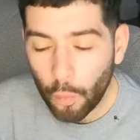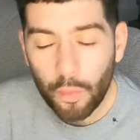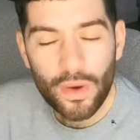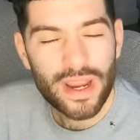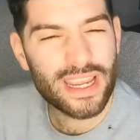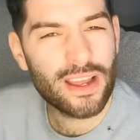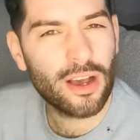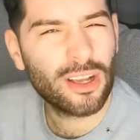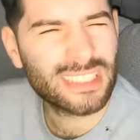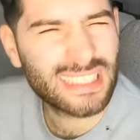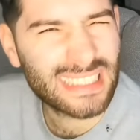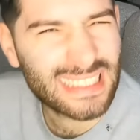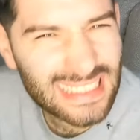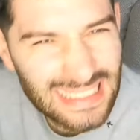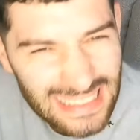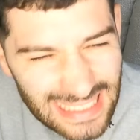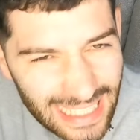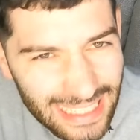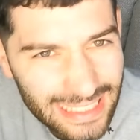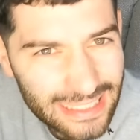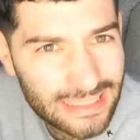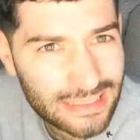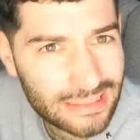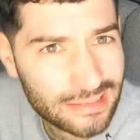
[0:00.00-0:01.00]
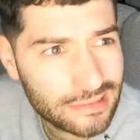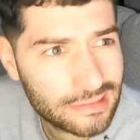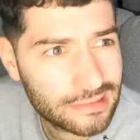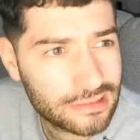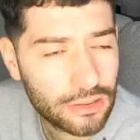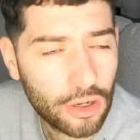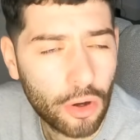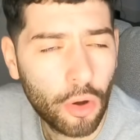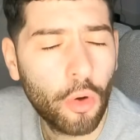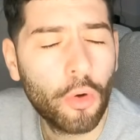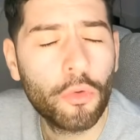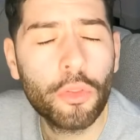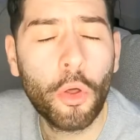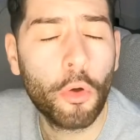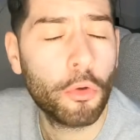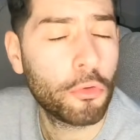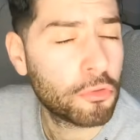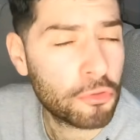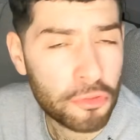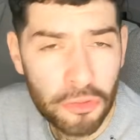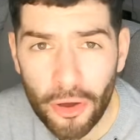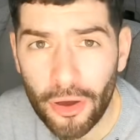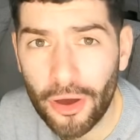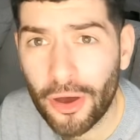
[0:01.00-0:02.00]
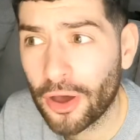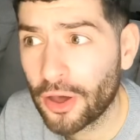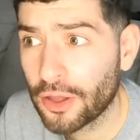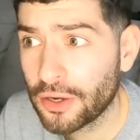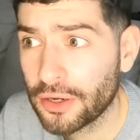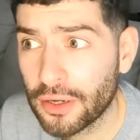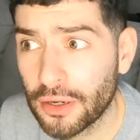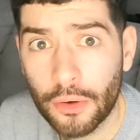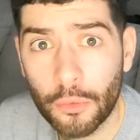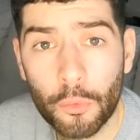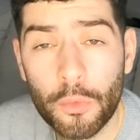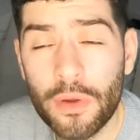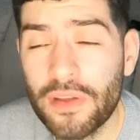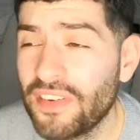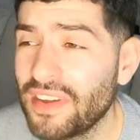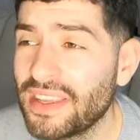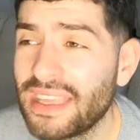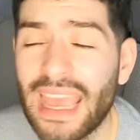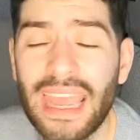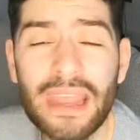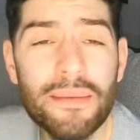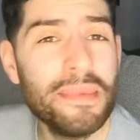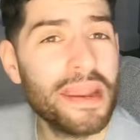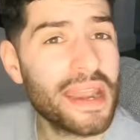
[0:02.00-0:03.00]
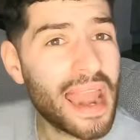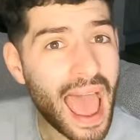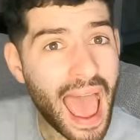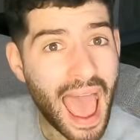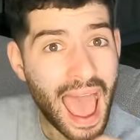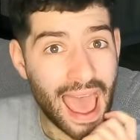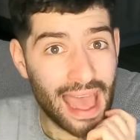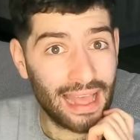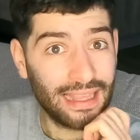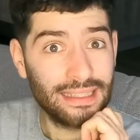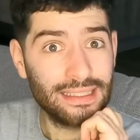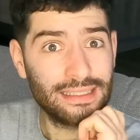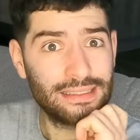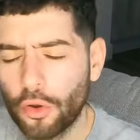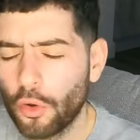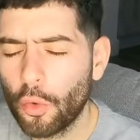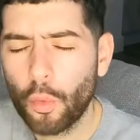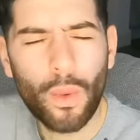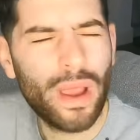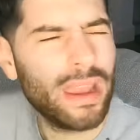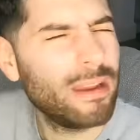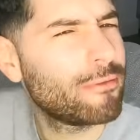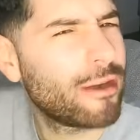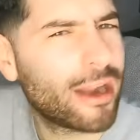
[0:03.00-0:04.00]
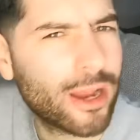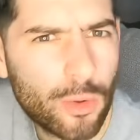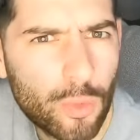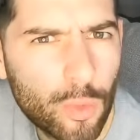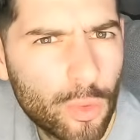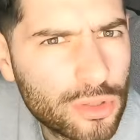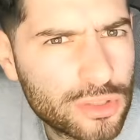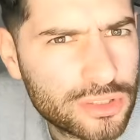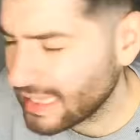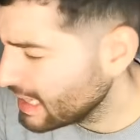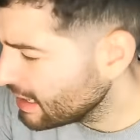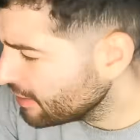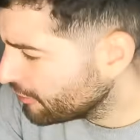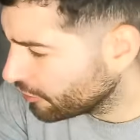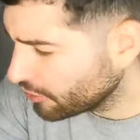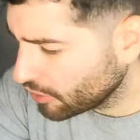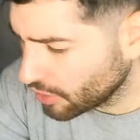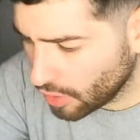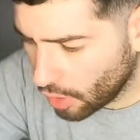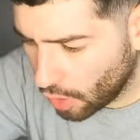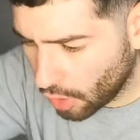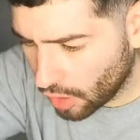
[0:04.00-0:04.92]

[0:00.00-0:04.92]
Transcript: We are second. Oh no, third, we have a game in hand on away record. Like if